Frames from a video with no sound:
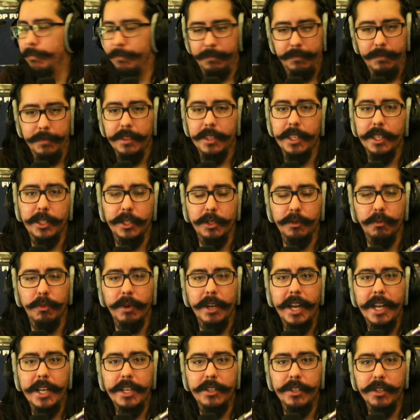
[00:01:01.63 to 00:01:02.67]
This is what
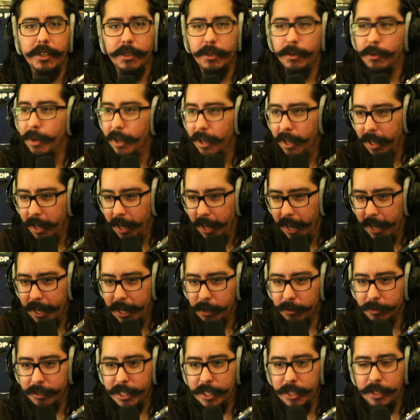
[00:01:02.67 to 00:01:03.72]
I do. I
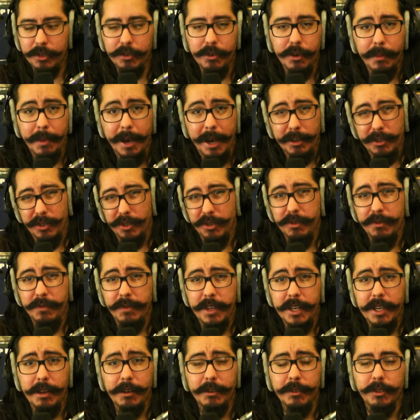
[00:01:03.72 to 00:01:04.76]
only do about two
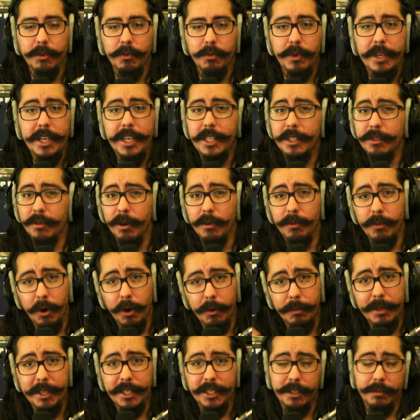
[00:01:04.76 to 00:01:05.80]
videos a week, so I won't
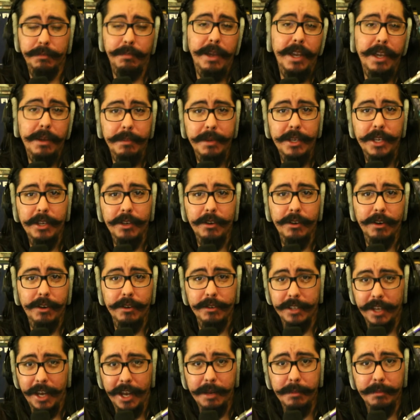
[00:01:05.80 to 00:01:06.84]
be spamming your
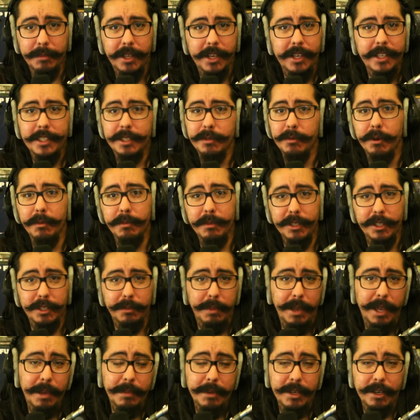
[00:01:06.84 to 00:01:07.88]
timelines. I won't be
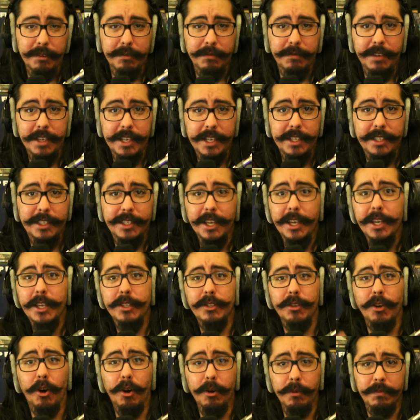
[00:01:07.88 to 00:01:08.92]
spamming your feeds.
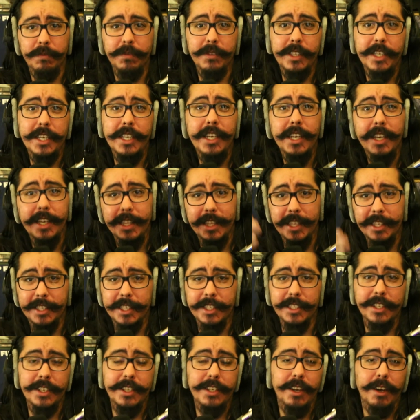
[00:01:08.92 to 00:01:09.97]
So hopefully this is
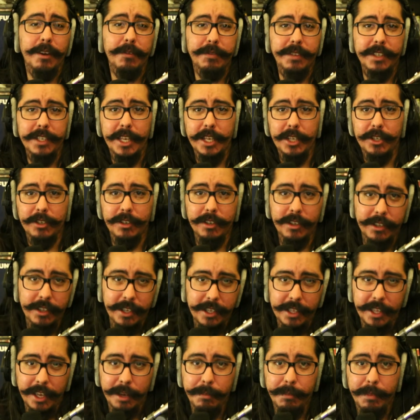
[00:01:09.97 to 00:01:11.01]
enough to get you to click
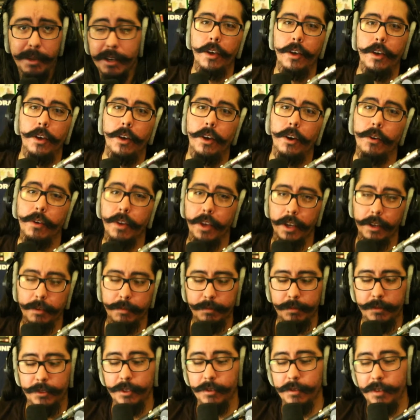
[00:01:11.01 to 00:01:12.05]
that bell. Okay,
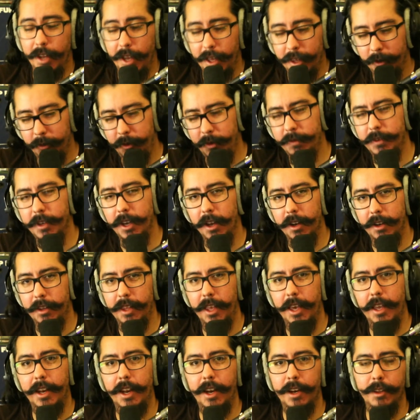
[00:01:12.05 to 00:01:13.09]
so now that we've gotten
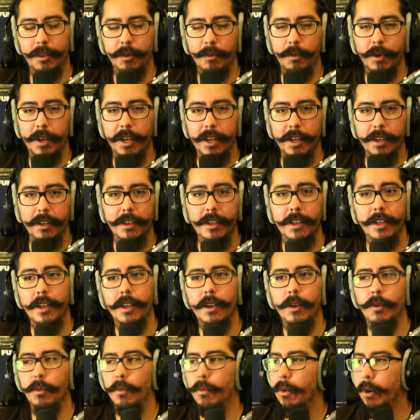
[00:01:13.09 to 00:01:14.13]
that out of the way,
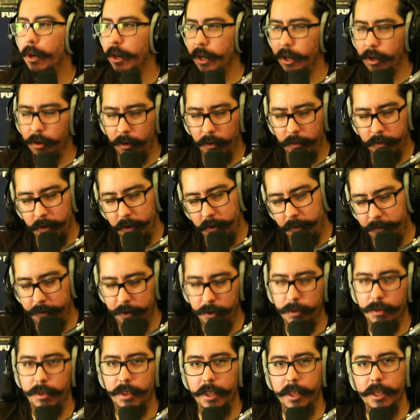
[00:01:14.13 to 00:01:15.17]
we're gonna go over a
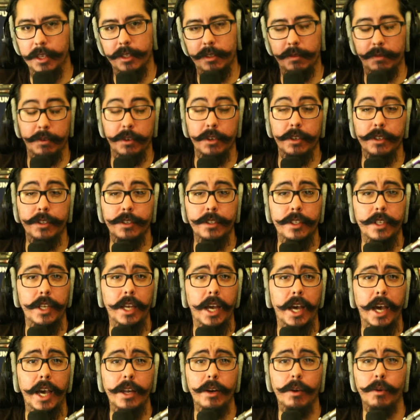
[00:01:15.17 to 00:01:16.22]
few things first.
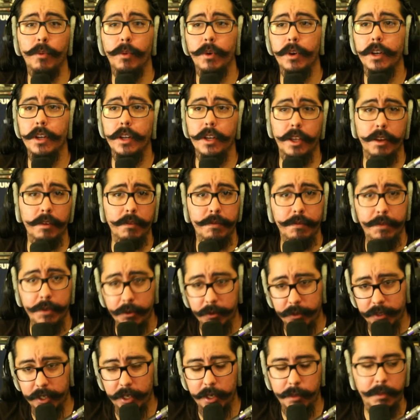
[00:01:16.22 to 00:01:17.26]
I don't wanna
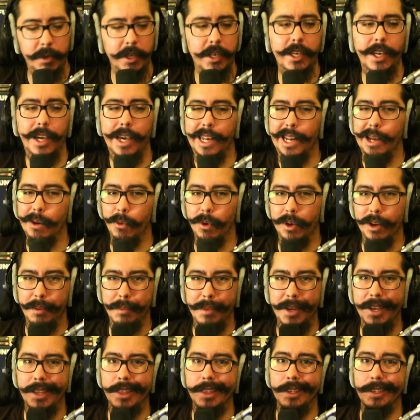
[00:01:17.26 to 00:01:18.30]
confuse anybody and I wanna
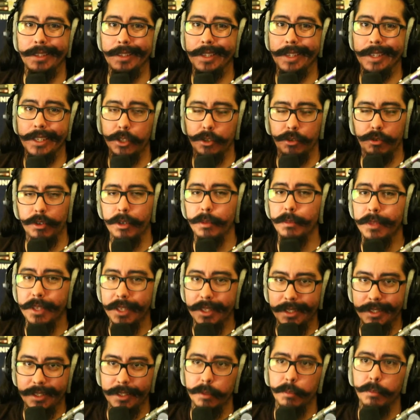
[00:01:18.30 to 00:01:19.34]
make this extremely
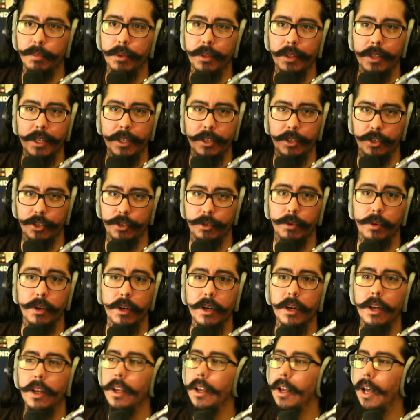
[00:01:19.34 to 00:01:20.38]
simple and short.
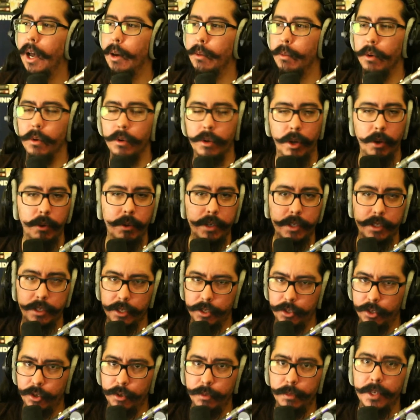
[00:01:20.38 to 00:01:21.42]
I won't go into
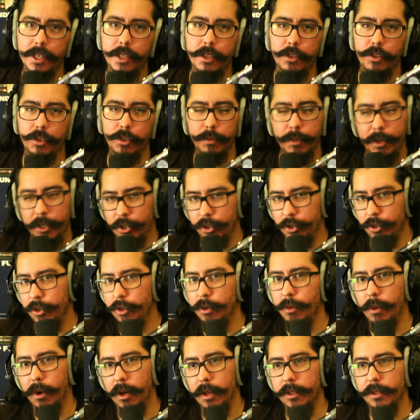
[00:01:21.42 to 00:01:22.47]
too, minute, too much
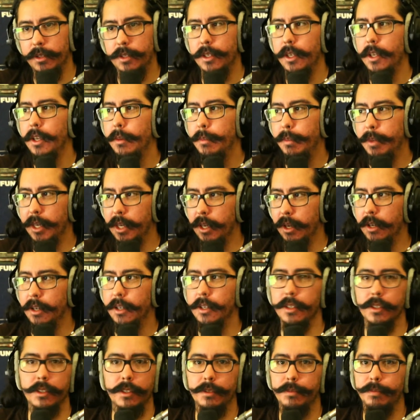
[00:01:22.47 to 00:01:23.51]
nuance
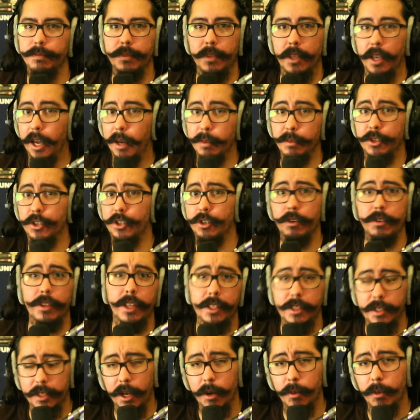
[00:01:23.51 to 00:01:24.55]
because I'm sure
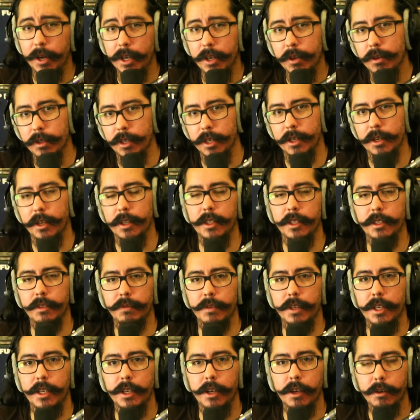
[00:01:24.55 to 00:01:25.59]
that's not why you clicked on this
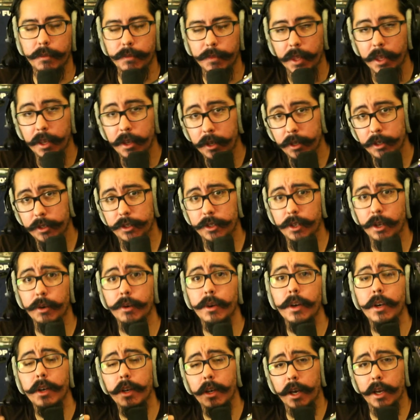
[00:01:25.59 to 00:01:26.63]
video. So
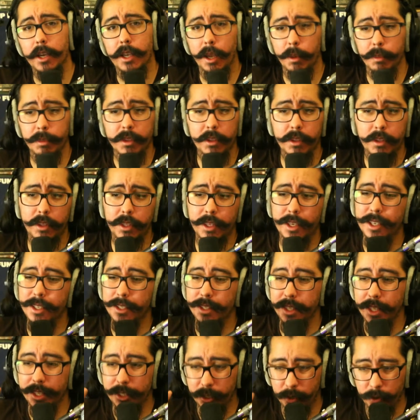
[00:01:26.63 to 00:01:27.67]
a couple of things,
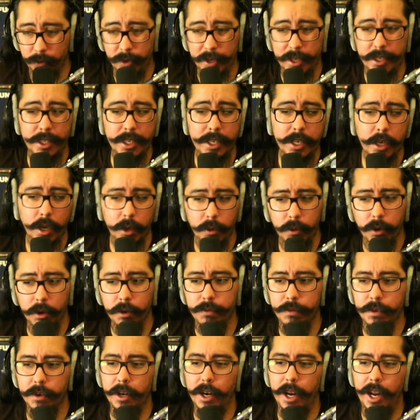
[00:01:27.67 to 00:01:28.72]
let's quickly go
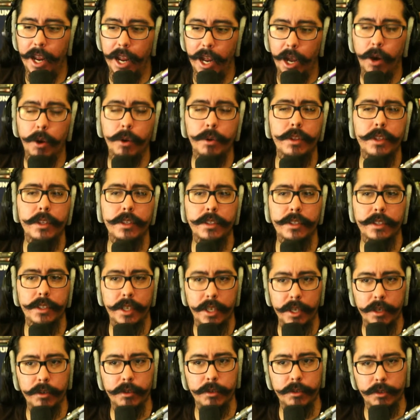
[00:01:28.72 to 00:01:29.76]
over how the
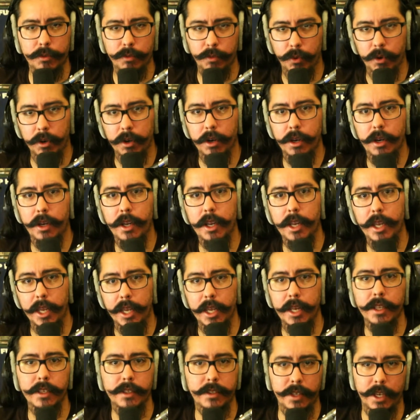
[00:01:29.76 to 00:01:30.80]
skills work
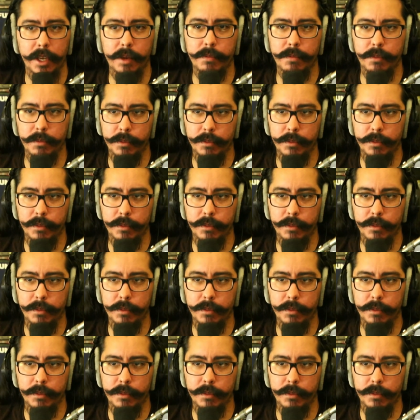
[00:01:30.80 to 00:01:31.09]
in Escape from